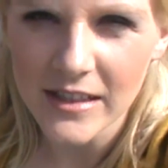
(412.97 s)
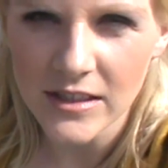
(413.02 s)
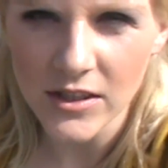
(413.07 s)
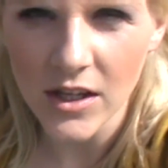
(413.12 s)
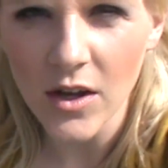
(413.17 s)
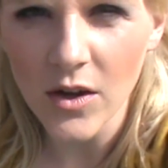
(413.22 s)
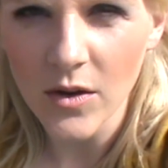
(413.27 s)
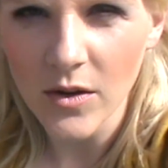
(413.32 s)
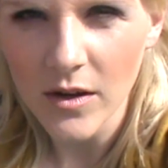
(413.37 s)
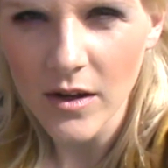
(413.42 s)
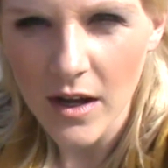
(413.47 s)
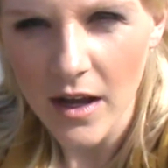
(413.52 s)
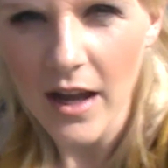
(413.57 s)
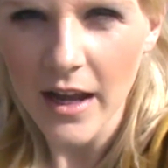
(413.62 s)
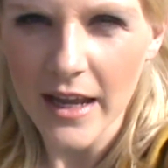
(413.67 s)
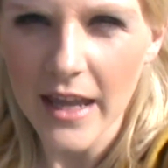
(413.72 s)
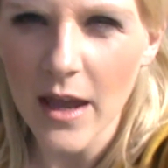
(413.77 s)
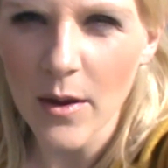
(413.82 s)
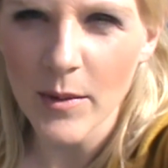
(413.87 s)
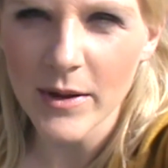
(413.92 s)
So,
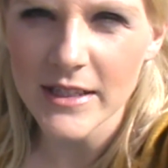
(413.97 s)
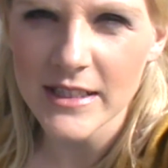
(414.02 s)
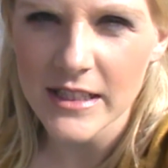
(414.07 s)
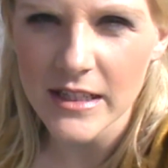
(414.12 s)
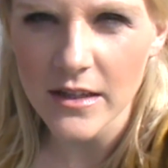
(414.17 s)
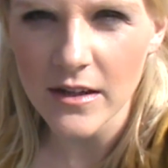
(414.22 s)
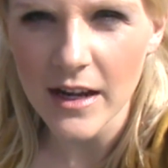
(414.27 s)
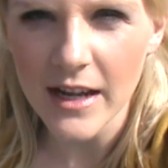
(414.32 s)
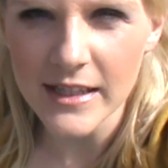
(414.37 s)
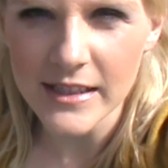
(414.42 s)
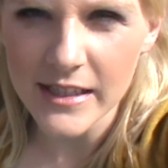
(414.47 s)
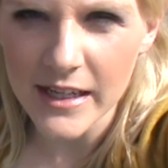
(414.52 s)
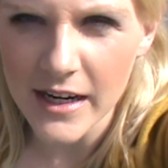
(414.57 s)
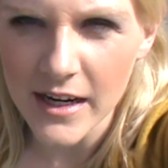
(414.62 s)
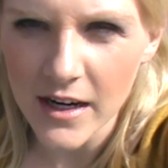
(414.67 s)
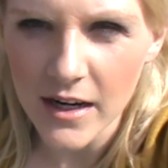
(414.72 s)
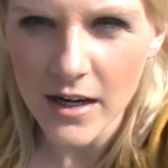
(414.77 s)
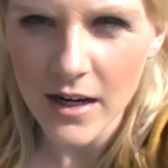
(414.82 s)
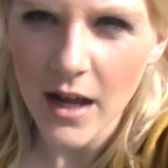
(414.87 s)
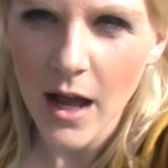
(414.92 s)
can't wait to see you guys
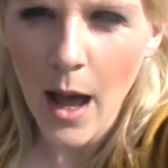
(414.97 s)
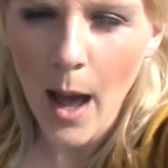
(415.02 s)
there.